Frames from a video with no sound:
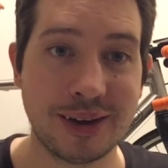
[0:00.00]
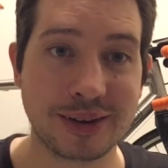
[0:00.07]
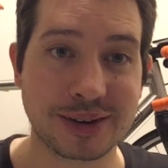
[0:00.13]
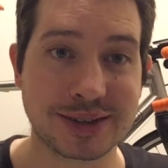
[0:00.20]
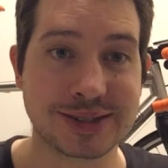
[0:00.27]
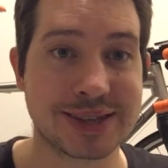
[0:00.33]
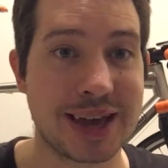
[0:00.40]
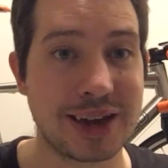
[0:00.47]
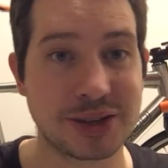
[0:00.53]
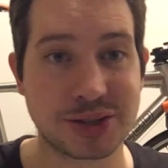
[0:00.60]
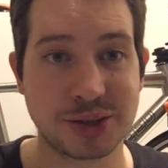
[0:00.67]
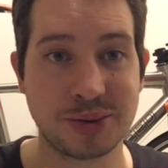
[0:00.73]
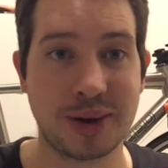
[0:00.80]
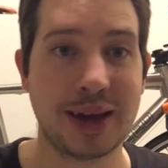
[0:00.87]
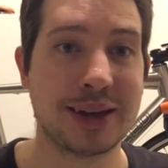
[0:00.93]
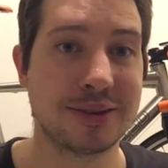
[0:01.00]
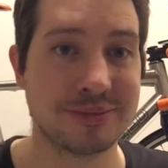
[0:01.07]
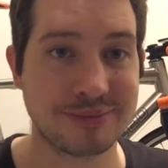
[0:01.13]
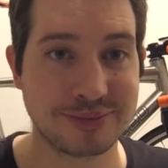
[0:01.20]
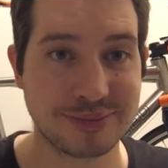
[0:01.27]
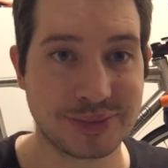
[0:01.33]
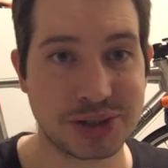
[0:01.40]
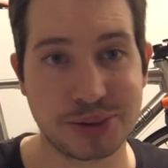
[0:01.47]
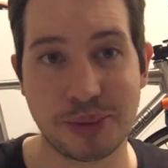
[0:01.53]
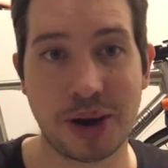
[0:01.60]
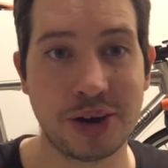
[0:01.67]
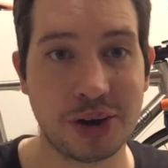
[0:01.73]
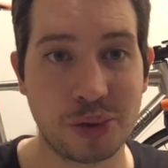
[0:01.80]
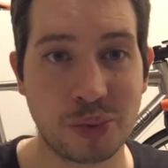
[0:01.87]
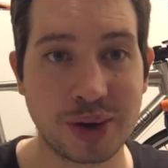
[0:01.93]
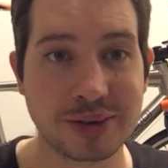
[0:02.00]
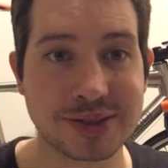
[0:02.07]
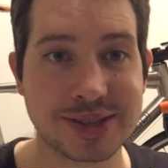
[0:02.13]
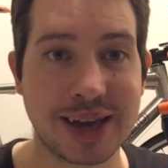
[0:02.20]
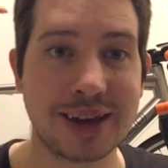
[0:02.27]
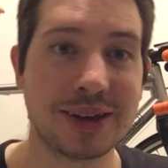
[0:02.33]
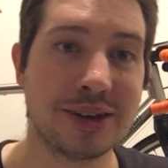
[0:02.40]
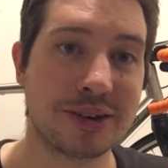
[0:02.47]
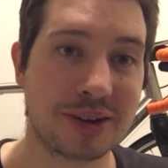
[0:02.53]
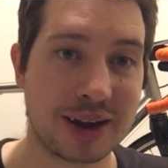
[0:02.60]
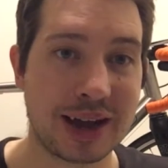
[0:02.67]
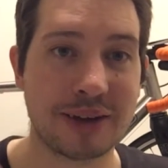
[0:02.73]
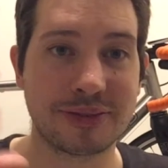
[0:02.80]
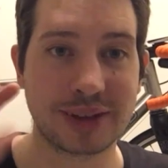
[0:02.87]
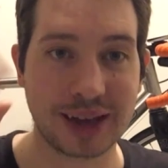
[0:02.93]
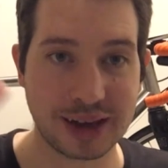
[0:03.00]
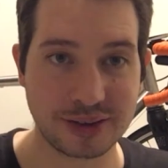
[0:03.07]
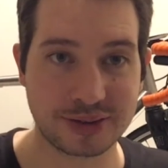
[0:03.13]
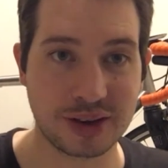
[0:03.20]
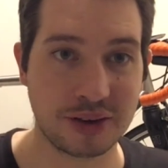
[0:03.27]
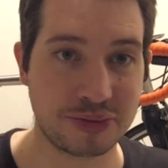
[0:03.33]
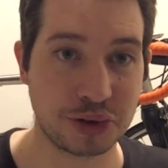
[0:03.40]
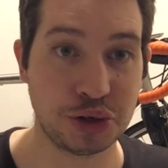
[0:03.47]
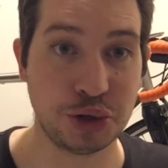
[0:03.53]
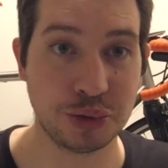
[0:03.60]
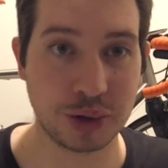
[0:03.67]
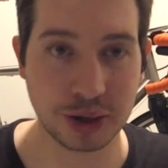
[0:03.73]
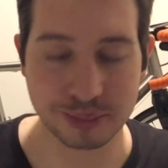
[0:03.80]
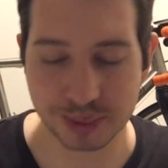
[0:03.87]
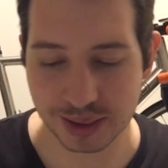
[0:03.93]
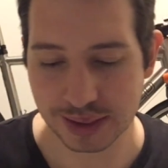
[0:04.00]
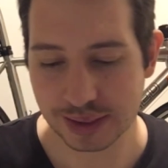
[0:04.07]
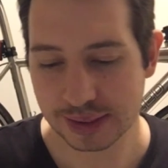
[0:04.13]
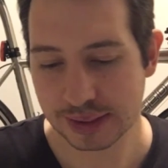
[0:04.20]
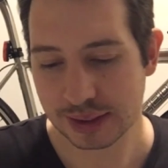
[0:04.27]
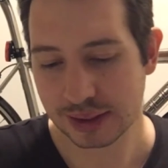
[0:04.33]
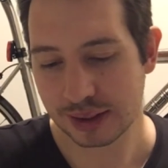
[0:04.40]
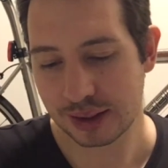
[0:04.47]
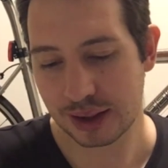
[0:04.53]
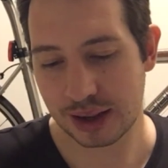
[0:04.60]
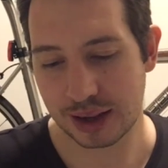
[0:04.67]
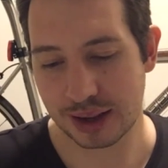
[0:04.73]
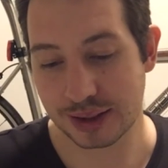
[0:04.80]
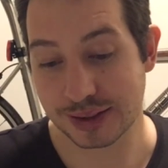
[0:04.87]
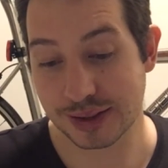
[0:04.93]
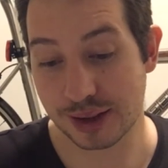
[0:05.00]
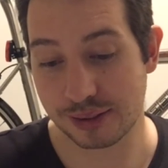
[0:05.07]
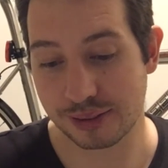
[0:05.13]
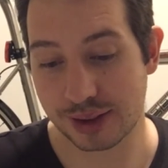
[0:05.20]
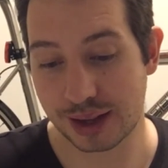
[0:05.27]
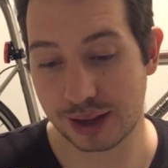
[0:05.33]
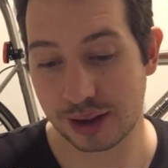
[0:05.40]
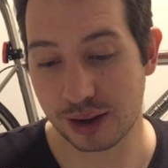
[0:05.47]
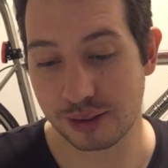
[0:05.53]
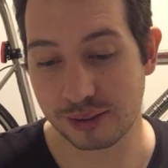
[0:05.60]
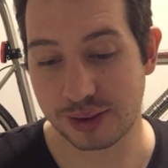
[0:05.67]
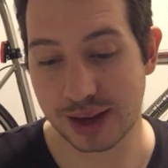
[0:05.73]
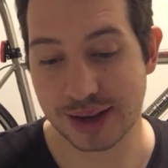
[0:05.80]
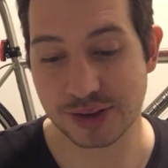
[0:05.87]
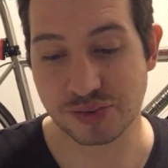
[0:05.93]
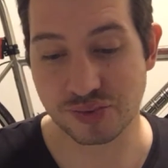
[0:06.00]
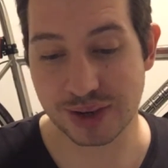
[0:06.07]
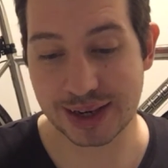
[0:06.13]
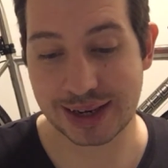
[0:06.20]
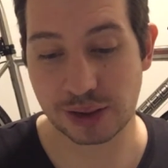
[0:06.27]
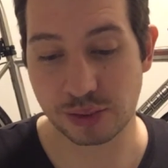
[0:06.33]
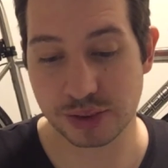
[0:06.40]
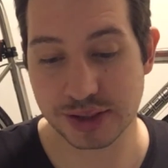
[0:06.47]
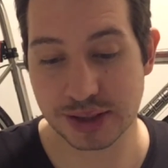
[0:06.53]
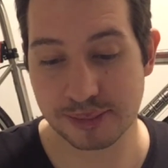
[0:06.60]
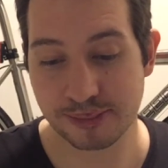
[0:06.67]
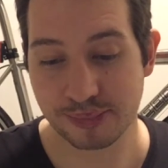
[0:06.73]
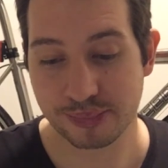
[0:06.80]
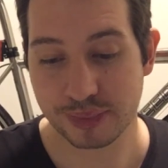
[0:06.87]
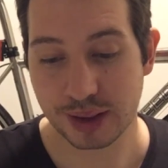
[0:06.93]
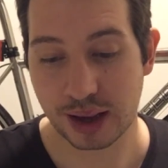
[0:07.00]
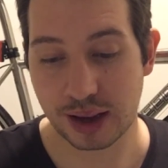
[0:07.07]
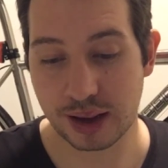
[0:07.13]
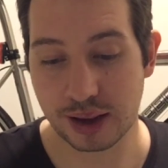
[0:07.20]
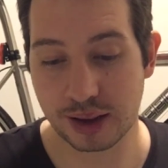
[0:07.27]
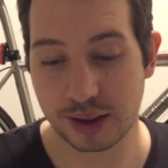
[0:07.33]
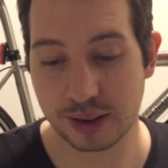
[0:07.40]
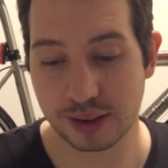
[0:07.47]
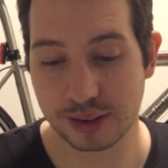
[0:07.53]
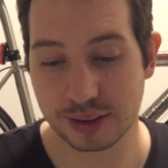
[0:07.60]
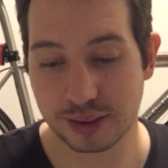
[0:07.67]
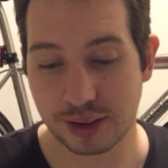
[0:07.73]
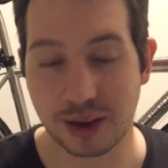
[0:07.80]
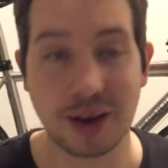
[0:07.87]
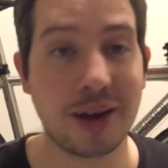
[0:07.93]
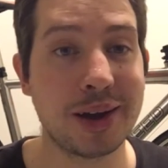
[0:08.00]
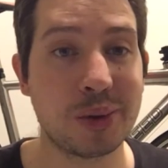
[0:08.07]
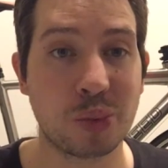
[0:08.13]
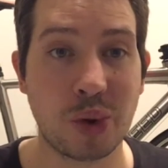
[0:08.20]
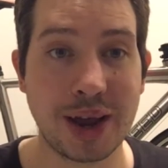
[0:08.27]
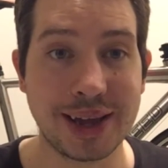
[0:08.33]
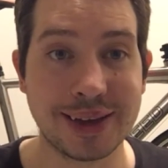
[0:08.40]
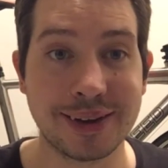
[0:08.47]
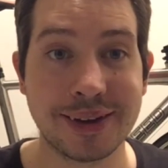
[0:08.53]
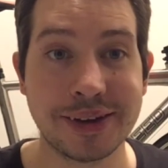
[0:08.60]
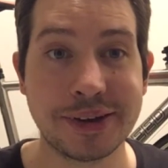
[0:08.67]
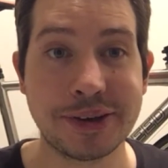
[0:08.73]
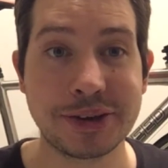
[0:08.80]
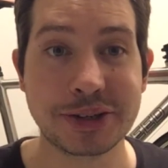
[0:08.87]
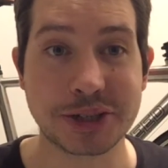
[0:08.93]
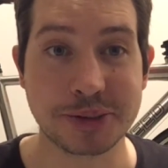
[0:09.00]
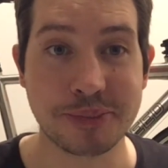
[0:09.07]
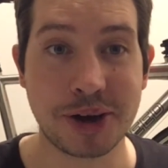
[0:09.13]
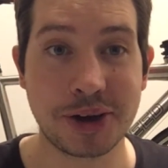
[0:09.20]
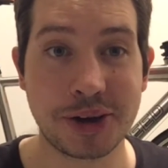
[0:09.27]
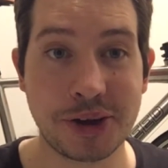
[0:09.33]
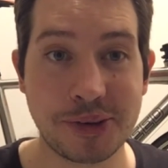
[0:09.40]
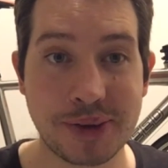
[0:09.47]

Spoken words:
cassette to a Shimano wheel set. You're going to have to get yourself a new hub. So there you go. That's really awesome. Lightweight. SRAM